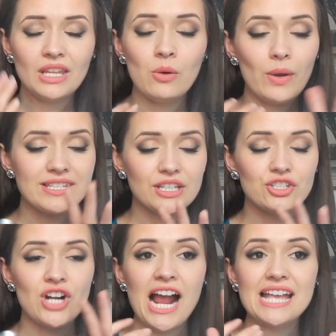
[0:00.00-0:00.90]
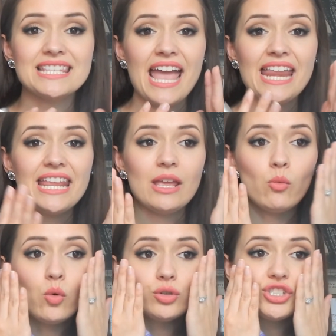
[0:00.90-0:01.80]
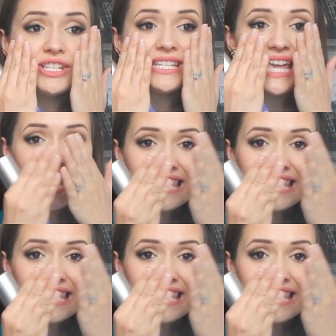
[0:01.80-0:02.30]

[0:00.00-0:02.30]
wait till it dries, and it will just